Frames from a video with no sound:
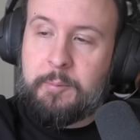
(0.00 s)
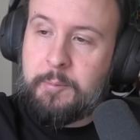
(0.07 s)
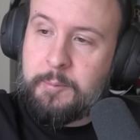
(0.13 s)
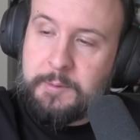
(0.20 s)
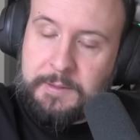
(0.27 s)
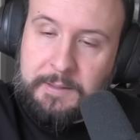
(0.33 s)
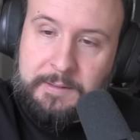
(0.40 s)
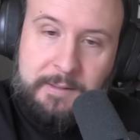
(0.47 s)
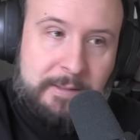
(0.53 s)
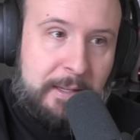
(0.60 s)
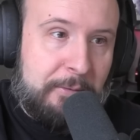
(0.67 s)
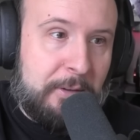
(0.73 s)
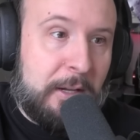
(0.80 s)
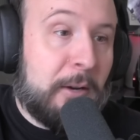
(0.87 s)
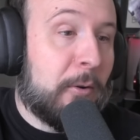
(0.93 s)
60,
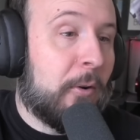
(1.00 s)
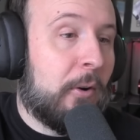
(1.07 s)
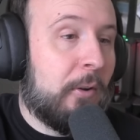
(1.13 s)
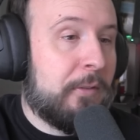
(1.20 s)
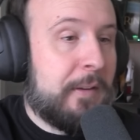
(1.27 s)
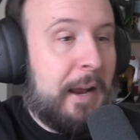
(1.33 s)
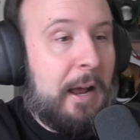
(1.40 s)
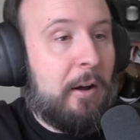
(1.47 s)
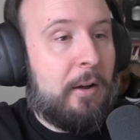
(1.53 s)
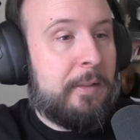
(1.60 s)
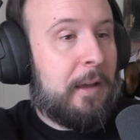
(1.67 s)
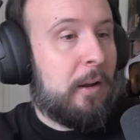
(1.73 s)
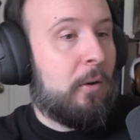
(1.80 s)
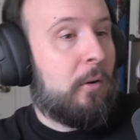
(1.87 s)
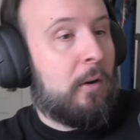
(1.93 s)
70-year-olds now, and
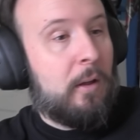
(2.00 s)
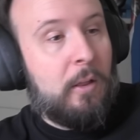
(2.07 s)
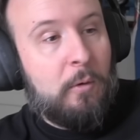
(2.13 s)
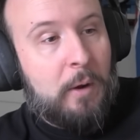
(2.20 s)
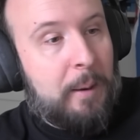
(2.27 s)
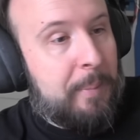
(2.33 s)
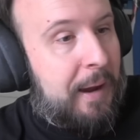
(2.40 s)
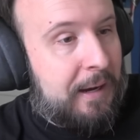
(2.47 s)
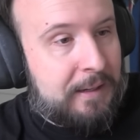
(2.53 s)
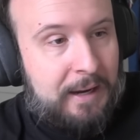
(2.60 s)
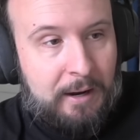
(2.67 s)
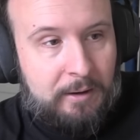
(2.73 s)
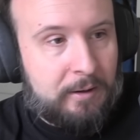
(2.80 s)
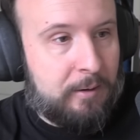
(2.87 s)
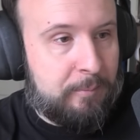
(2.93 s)
they go all the way back
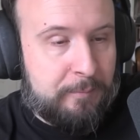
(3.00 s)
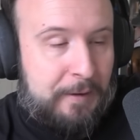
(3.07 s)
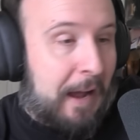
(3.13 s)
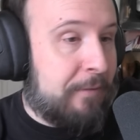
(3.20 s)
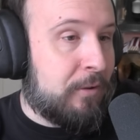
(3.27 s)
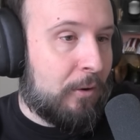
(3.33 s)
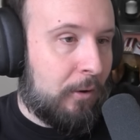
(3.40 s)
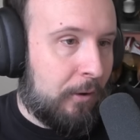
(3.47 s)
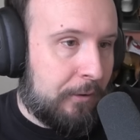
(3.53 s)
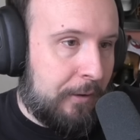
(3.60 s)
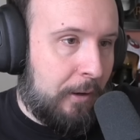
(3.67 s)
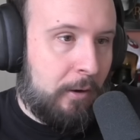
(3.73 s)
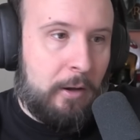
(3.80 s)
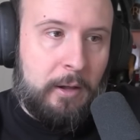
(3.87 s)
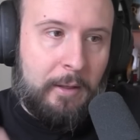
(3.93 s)
down to 5-year-olds.
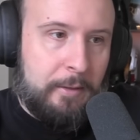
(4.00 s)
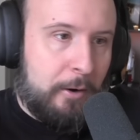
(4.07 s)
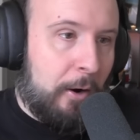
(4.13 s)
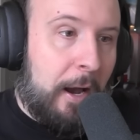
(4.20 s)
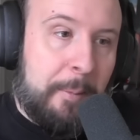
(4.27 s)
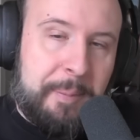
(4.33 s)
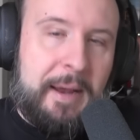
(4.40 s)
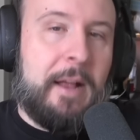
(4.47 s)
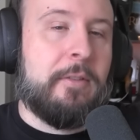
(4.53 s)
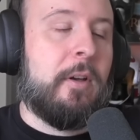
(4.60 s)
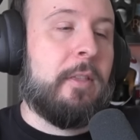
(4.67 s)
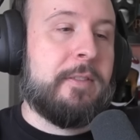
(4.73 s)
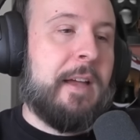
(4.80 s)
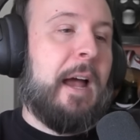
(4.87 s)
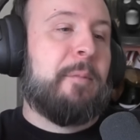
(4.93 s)
They're all on their iPads all
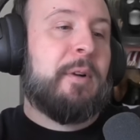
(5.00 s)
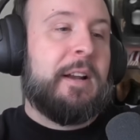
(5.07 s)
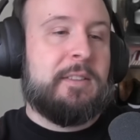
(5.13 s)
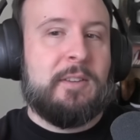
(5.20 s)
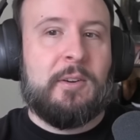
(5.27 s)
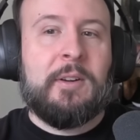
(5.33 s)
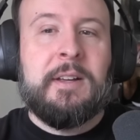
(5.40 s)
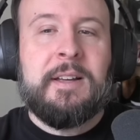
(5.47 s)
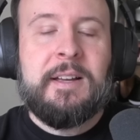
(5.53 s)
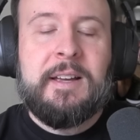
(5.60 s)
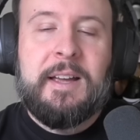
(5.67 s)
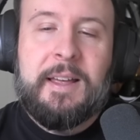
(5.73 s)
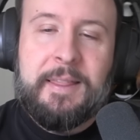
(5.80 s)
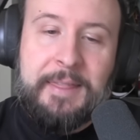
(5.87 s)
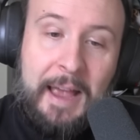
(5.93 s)
the time, right? So
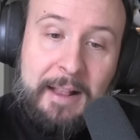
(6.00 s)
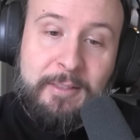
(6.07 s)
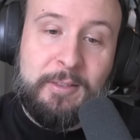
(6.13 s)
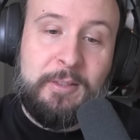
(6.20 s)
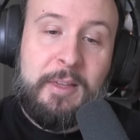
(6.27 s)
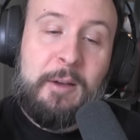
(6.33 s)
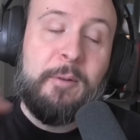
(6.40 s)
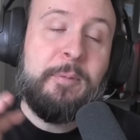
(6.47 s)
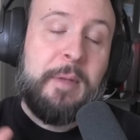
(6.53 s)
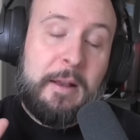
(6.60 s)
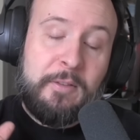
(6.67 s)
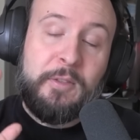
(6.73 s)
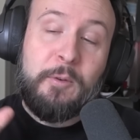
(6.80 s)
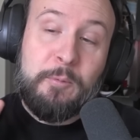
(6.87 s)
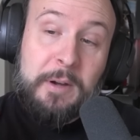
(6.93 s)
that's
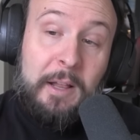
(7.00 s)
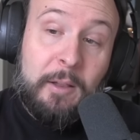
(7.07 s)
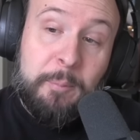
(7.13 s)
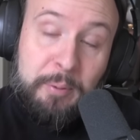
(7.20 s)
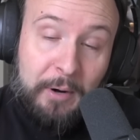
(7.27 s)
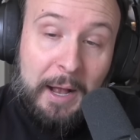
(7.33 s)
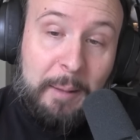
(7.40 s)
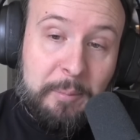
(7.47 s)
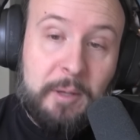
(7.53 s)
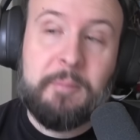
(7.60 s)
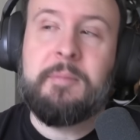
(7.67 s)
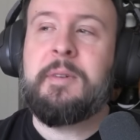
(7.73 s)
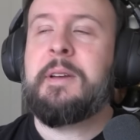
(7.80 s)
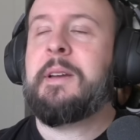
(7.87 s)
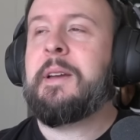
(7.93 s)
the real
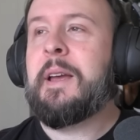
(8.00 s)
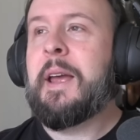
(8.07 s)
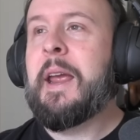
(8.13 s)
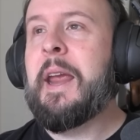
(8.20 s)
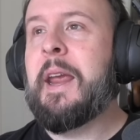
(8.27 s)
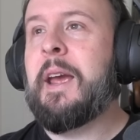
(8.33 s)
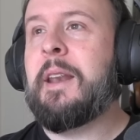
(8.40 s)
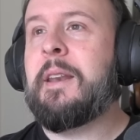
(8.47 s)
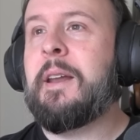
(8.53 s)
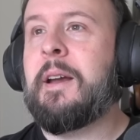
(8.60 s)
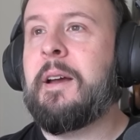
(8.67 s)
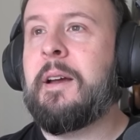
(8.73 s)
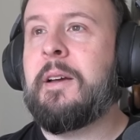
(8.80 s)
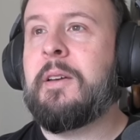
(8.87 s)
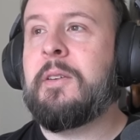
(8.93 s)
problem.
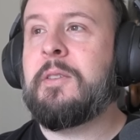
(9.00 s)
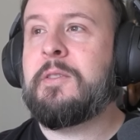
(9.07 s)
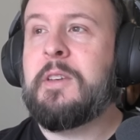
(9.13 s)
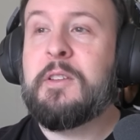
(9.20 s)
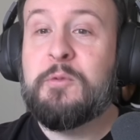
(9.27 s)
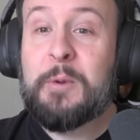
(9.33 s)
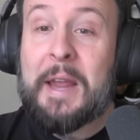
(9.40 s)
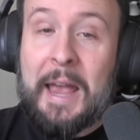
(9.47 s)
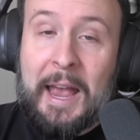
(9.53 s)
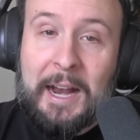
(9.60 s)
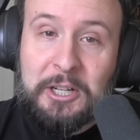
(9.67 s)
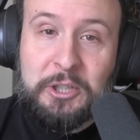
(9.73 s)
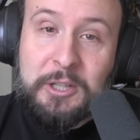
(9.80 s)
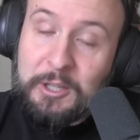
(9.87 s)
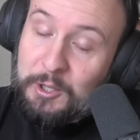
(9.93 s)
And since we
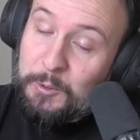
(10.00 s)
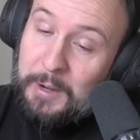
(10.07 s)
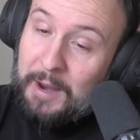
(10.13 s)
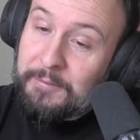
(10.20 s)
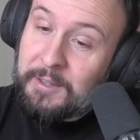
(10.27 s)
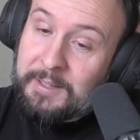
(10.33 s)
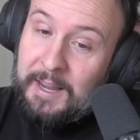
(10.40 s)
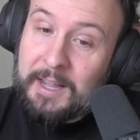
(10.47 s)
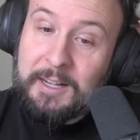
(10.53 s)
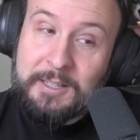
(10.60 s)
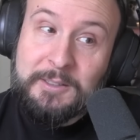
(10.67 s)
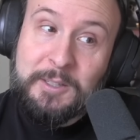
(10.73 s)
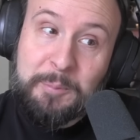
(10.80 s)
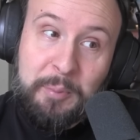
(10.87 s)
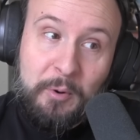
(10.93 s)
actually do have the data to
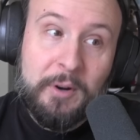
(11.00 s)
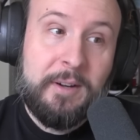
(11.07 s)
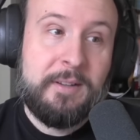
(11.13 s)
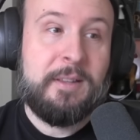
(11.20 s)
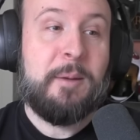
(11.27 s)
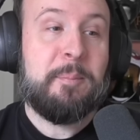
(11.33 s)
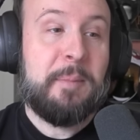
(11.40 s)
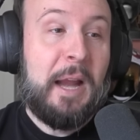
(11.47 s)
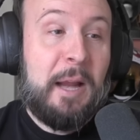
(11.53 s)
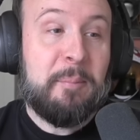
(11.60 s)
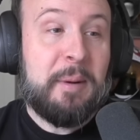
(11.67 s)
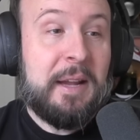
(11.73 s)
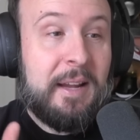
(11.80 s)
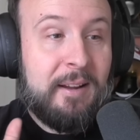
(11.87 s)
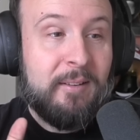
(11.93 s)
support that
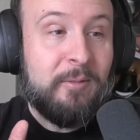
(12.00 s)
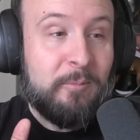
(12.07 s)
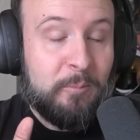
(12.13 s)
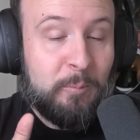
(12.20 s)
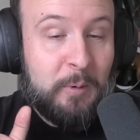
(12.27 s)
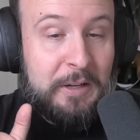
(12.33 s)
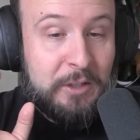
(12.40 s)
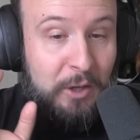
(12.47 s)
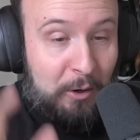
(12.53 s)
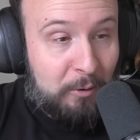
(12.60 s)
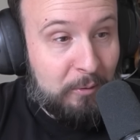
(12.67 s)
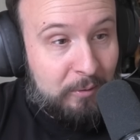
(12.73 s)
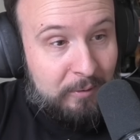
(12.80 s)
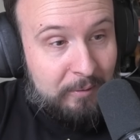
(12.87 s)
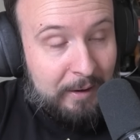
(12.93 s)
maybe we
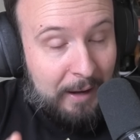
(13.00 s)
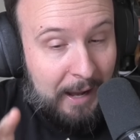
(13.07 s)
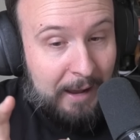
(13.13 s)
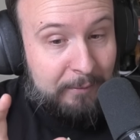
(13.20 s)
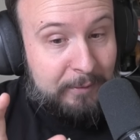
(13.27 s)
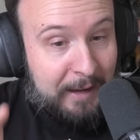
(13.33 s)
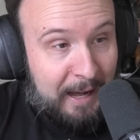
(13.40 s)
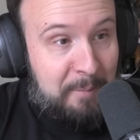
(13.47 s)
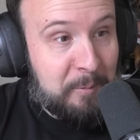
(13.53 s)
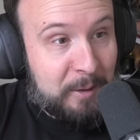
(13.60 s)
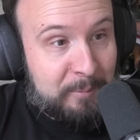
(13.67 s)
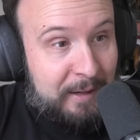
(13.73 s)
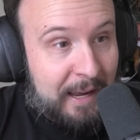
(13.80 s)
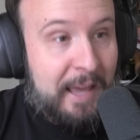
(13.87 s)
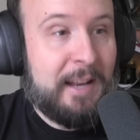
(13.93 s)
don't have gambling
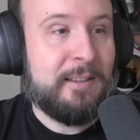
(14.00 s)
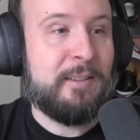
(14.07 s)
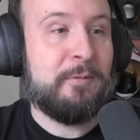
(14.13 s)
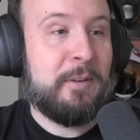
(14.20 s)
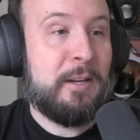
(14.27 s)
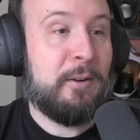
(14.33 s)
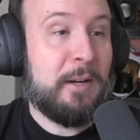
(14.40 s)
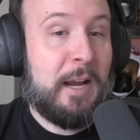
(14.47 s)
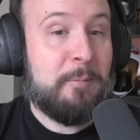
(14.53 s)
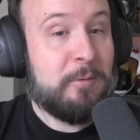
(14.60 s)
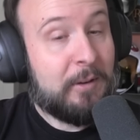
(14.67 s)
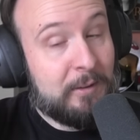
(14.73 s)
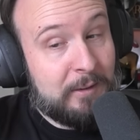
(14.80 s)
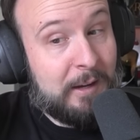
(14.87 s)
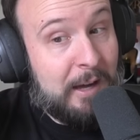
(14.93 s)
mechanics in video games
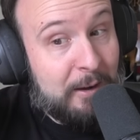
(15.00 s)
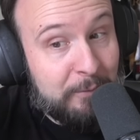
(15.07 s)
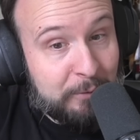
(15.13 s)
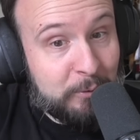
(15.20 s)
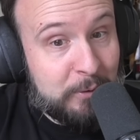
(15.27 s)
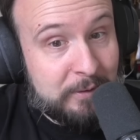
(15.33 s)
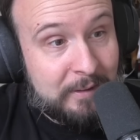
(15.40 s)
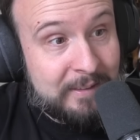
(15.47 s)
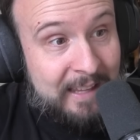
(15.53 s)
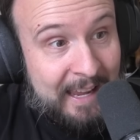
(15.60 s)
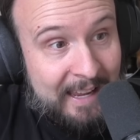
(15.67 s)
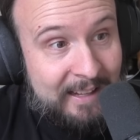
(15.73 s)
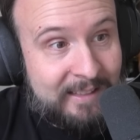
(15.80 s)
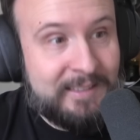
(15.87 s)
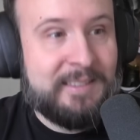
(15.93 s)
because it influences
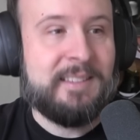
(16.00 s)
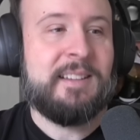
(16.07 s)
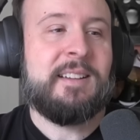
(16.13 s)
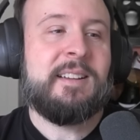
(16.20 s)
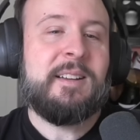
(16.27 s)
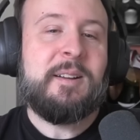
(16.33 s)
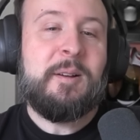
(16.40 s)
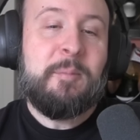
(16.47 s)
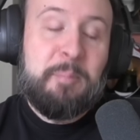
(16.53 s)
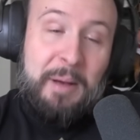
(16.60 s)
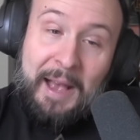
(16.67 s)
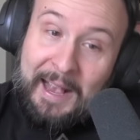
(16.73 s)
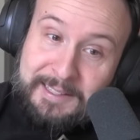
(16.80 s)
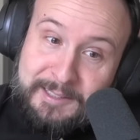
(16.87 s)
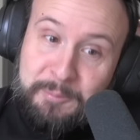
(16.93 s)
kids,
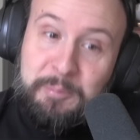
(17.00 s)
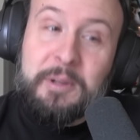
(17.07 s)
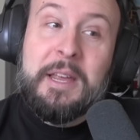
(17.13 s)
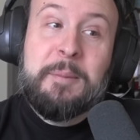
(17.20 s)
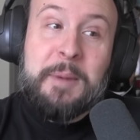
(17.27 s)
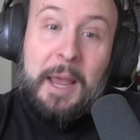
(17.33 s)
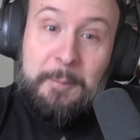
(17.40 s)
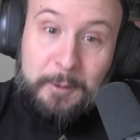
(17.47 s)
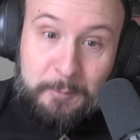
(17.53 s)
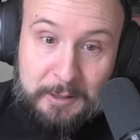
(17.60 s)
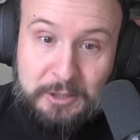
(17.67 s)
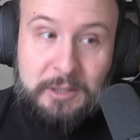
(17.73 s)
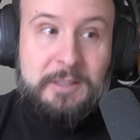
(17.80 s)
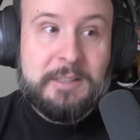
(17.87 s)
possibly maybe we should